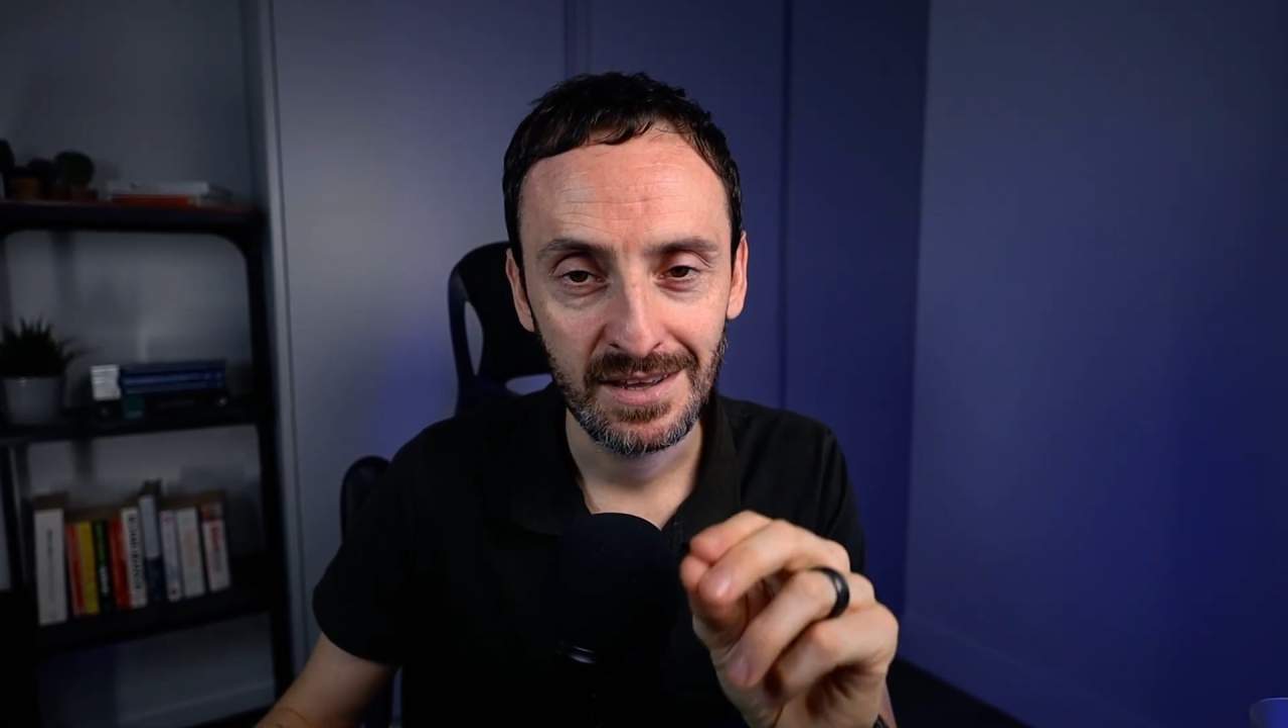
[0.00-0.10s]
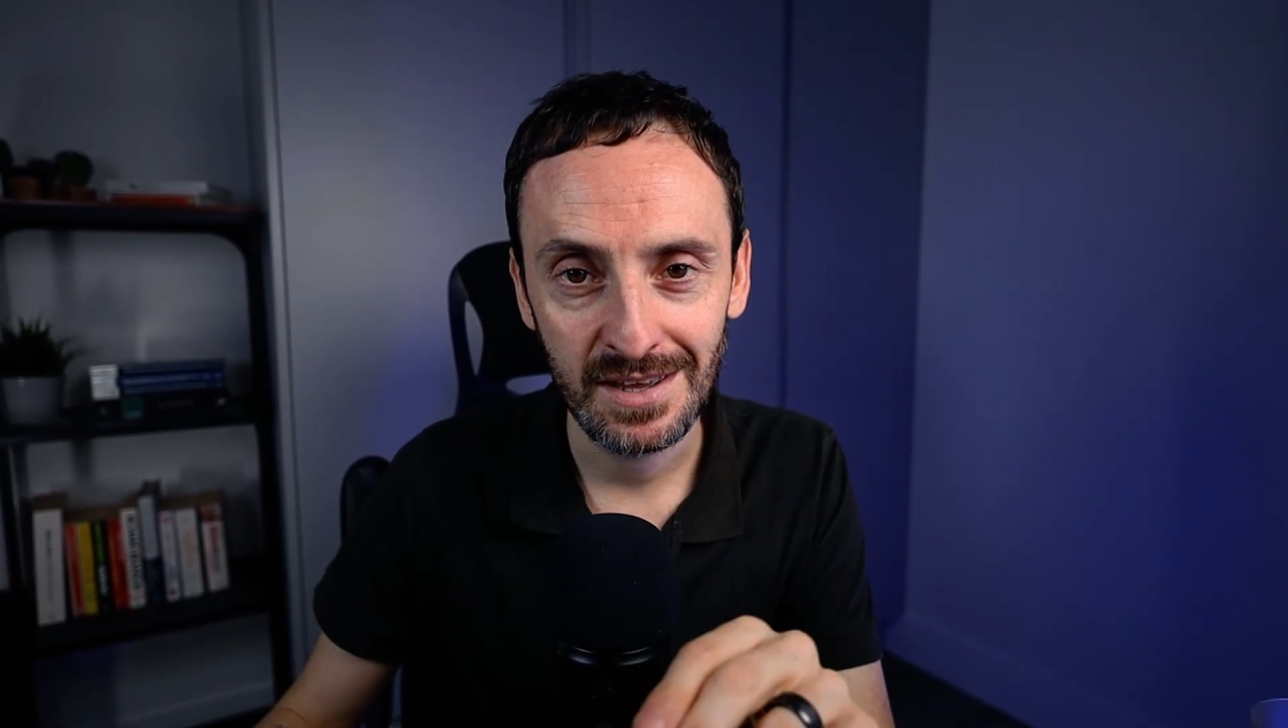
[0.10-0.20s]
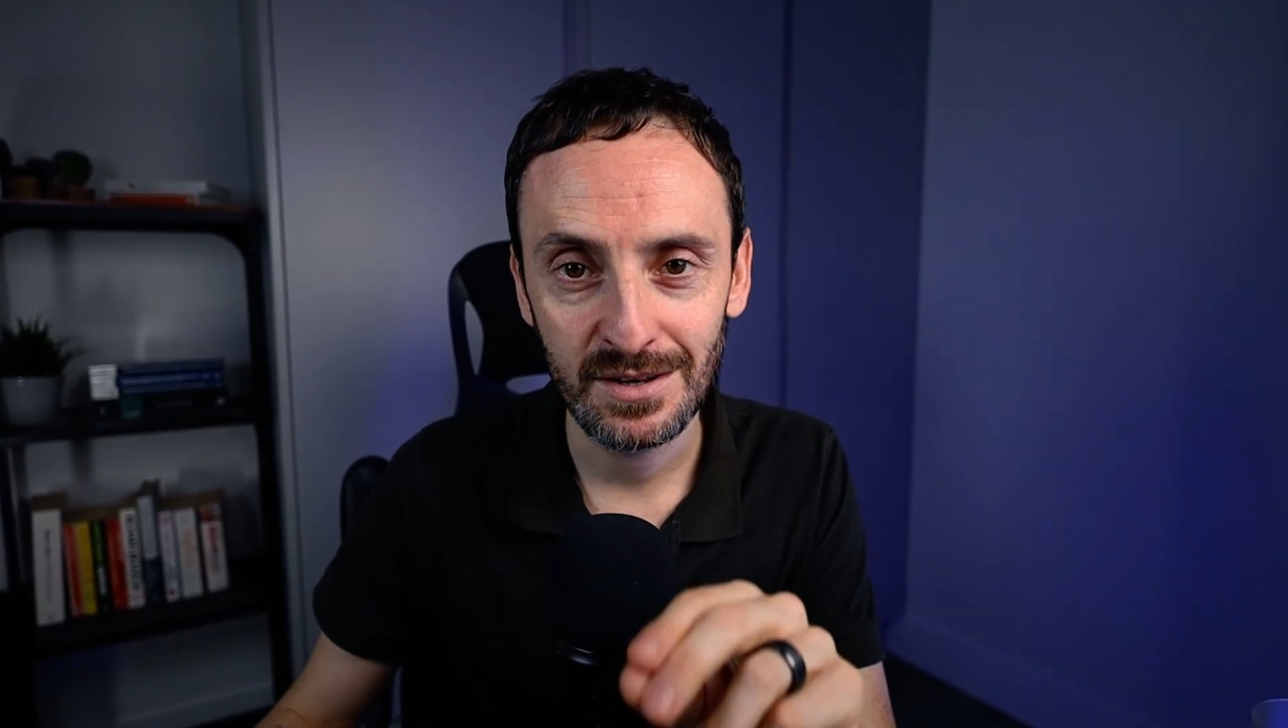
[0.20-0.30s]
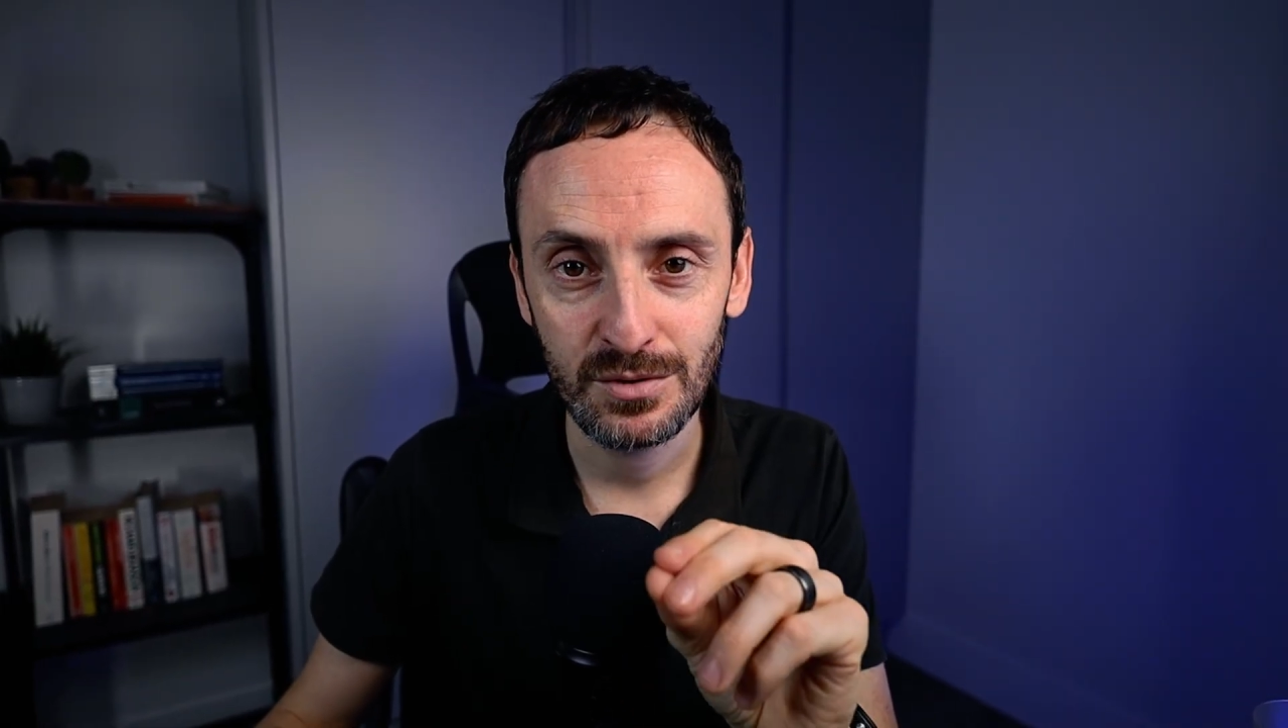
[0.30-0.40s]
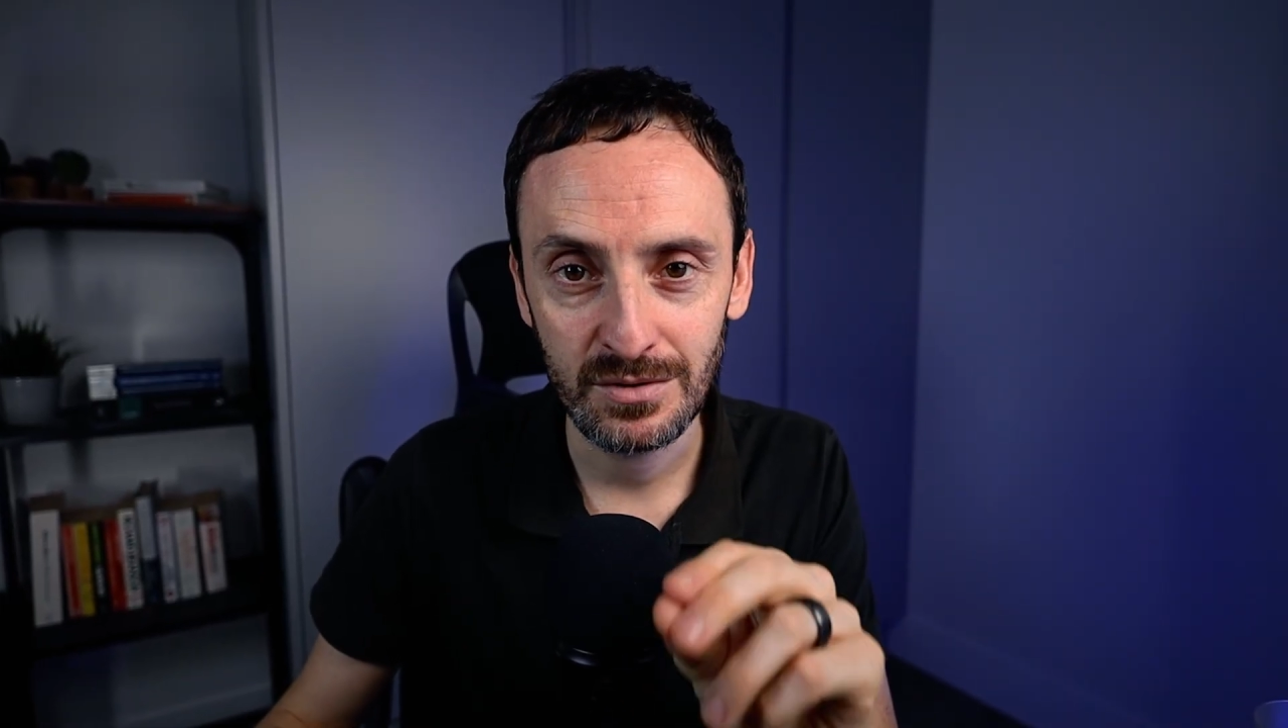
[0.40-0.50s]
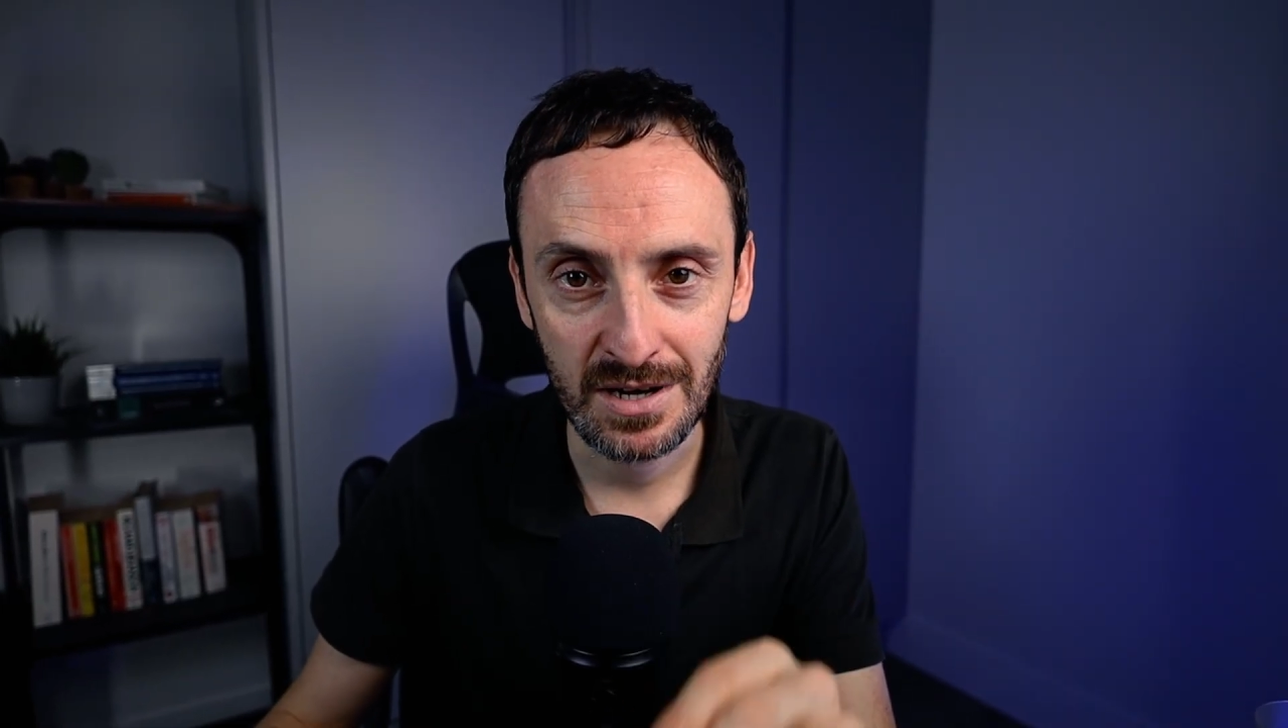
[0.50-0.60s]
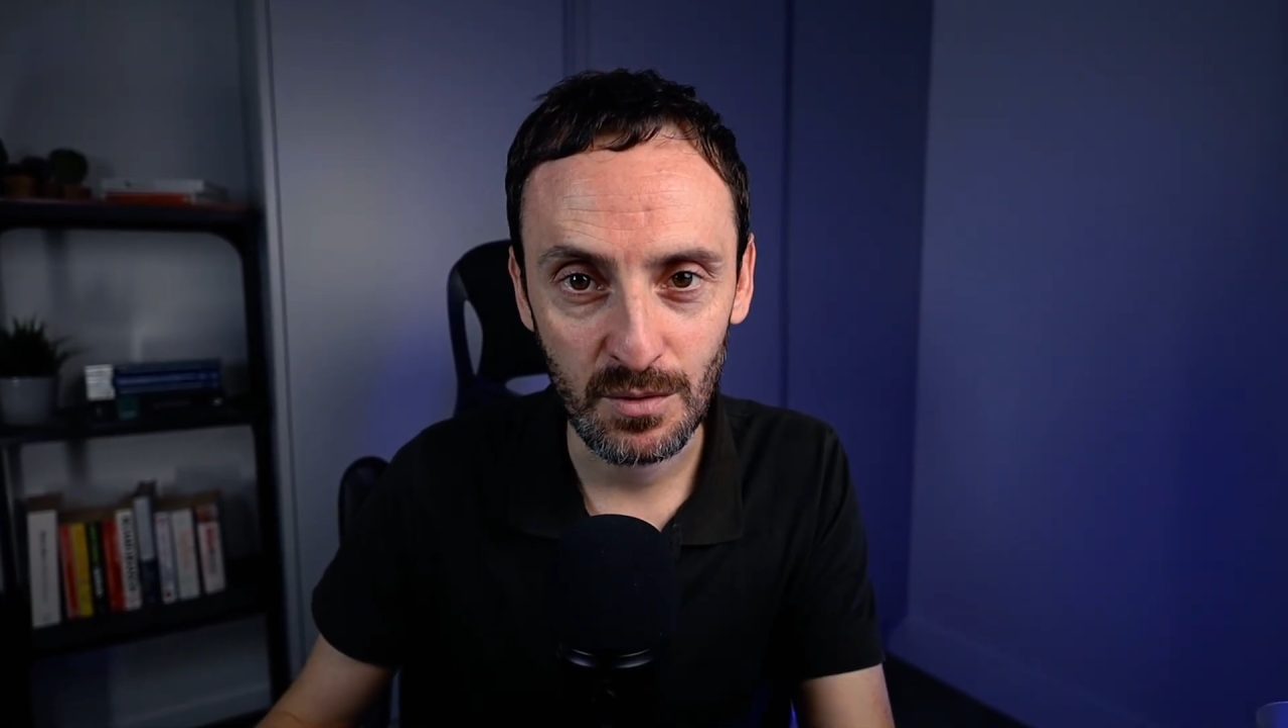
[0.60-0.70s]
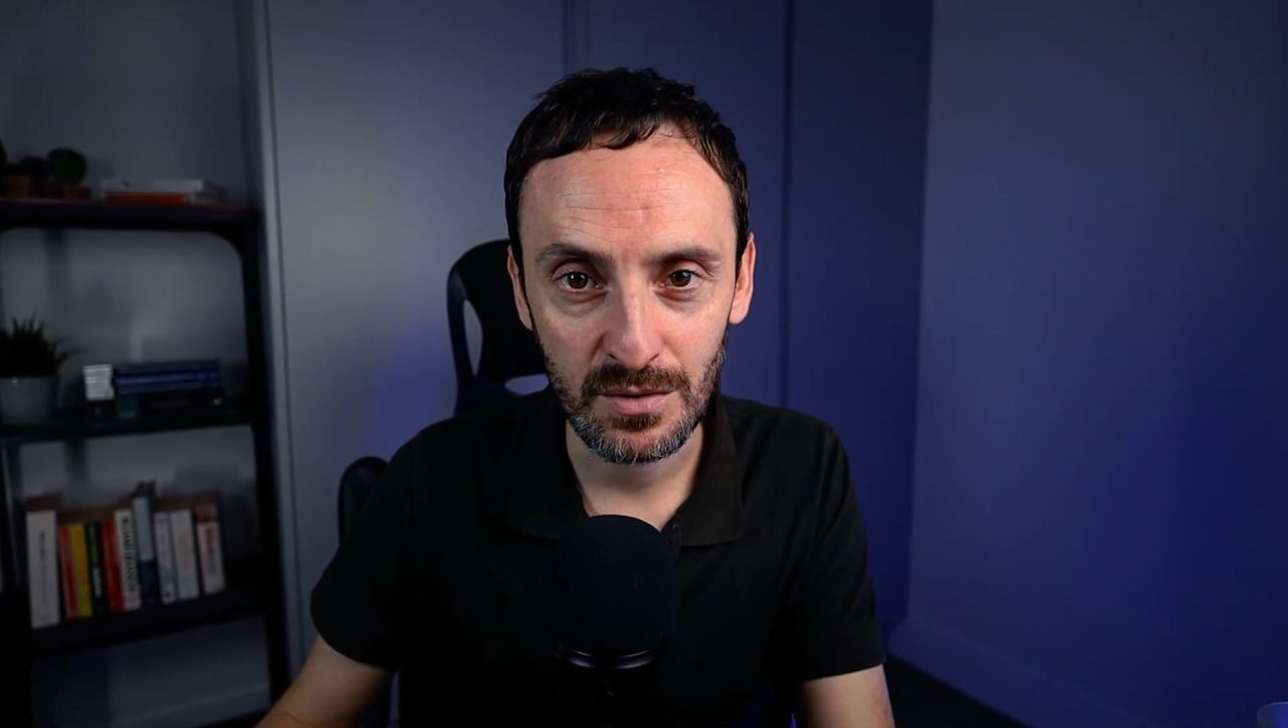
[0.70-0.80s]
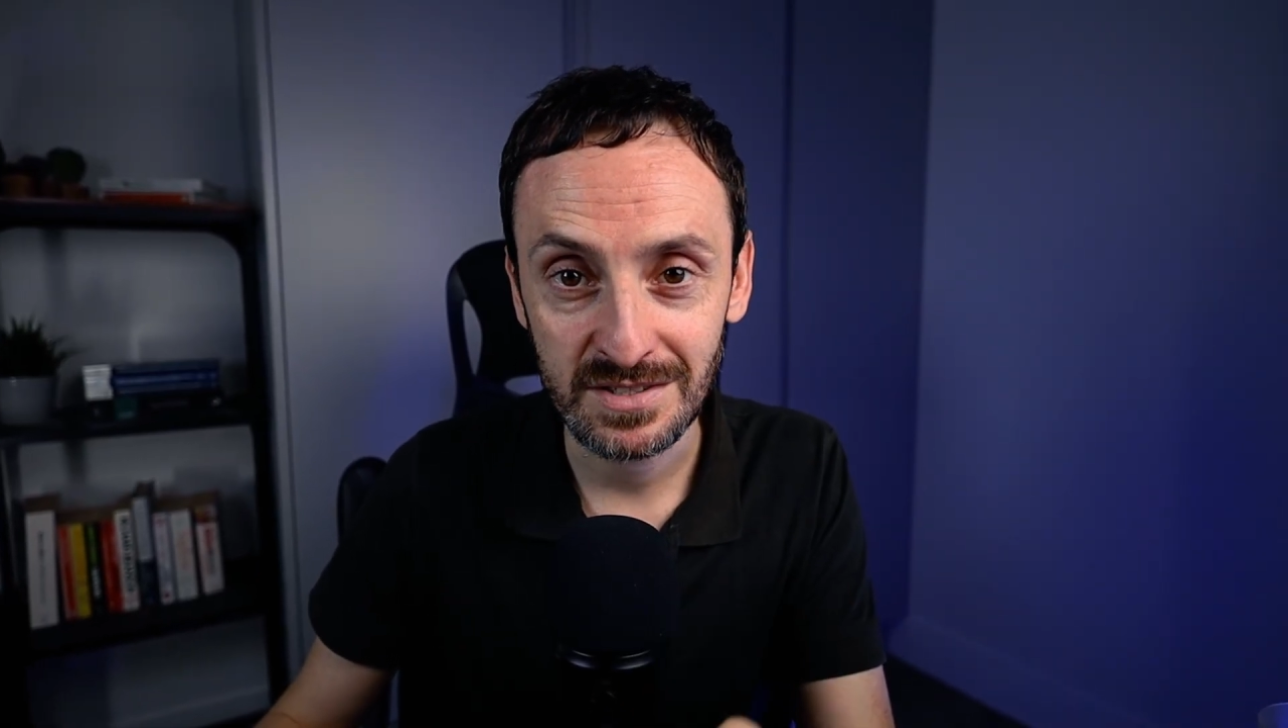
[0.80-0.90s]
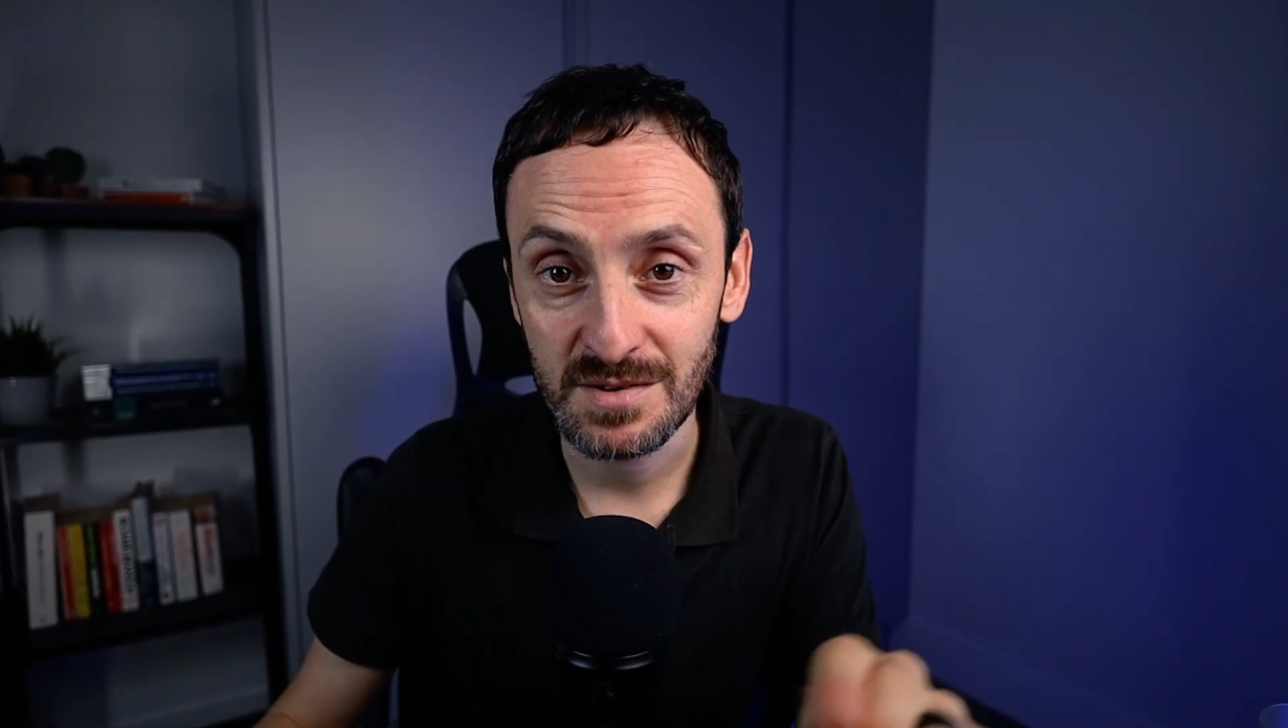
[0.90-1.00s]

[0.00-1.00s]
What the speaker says: into networks